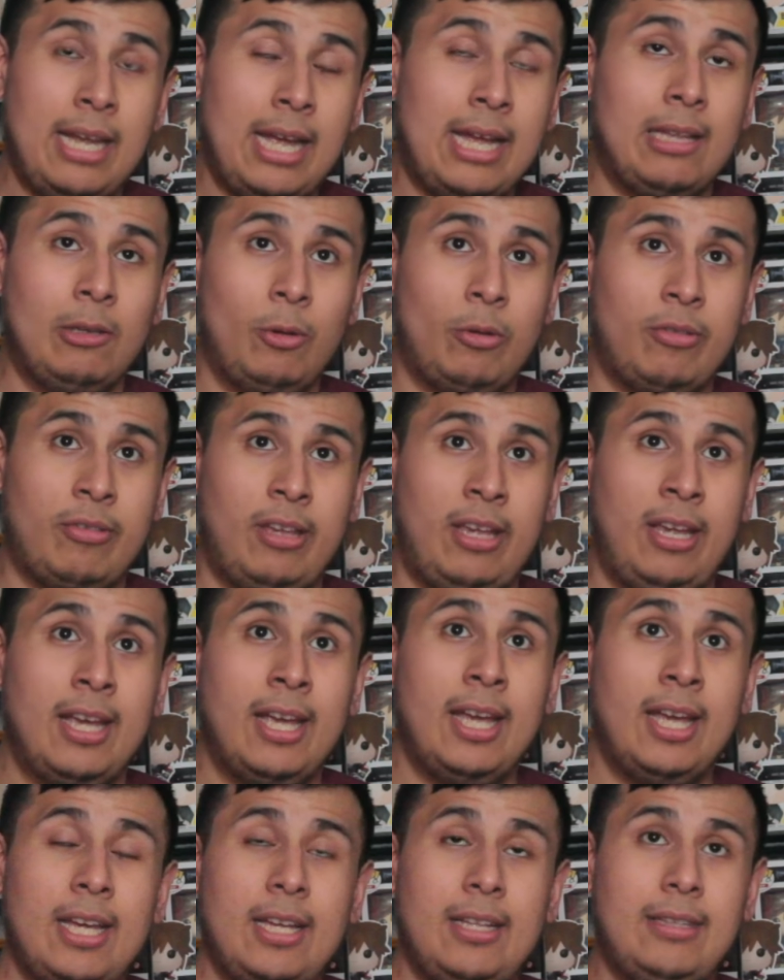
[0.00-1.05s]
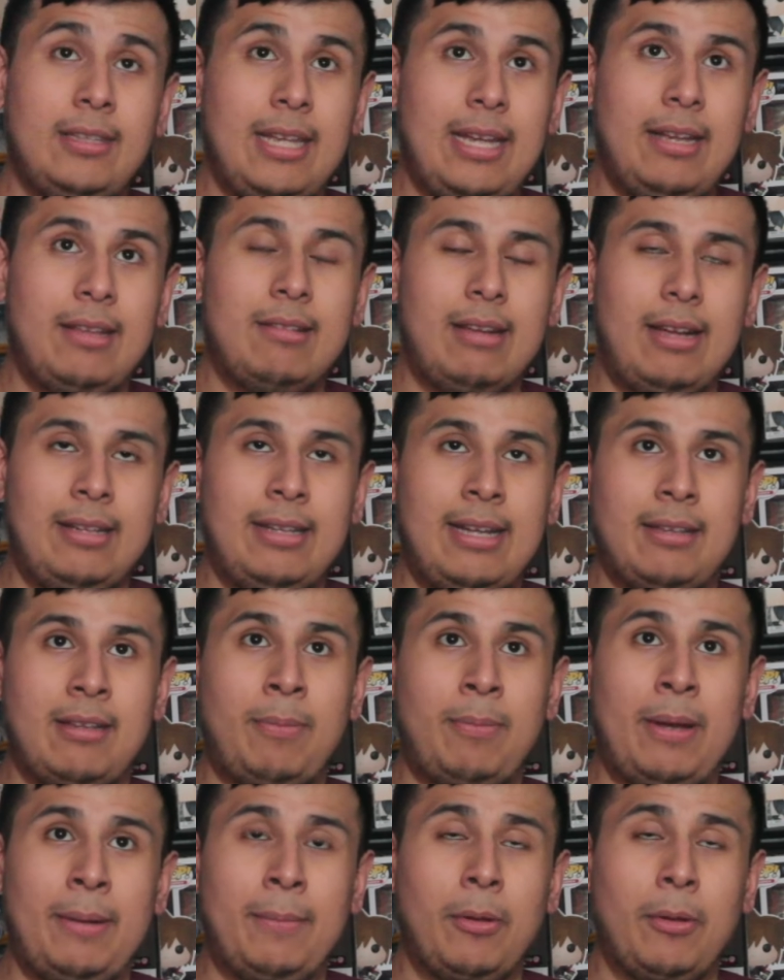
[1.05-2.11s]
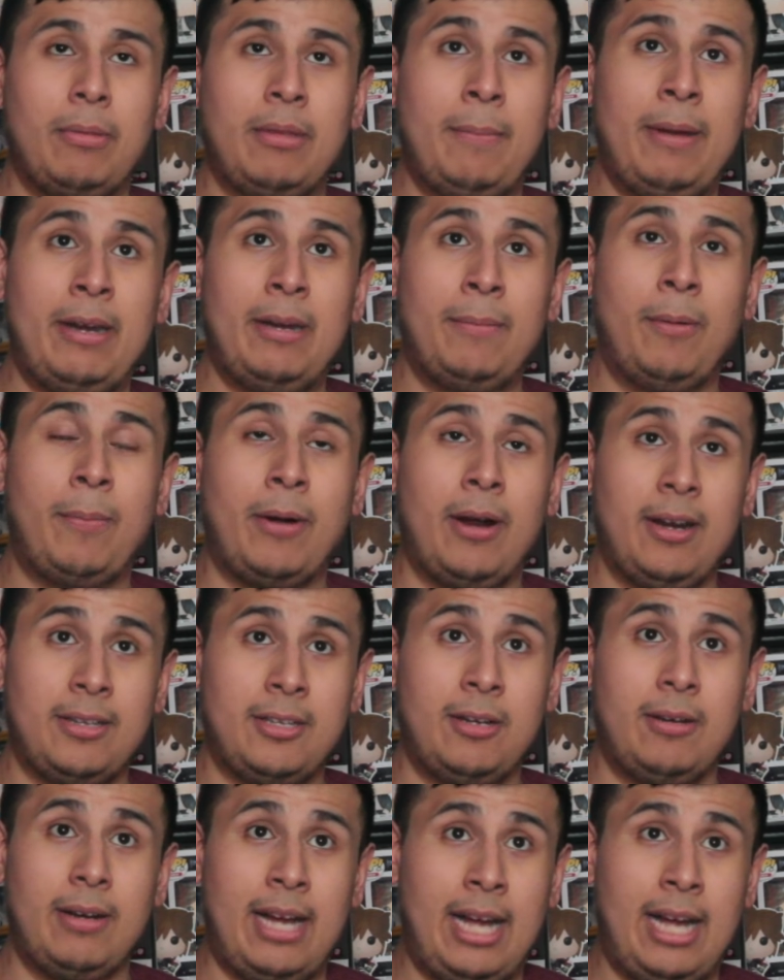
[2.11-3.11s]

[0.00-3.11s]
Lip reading: yeah, Lucy needs that dependable partner.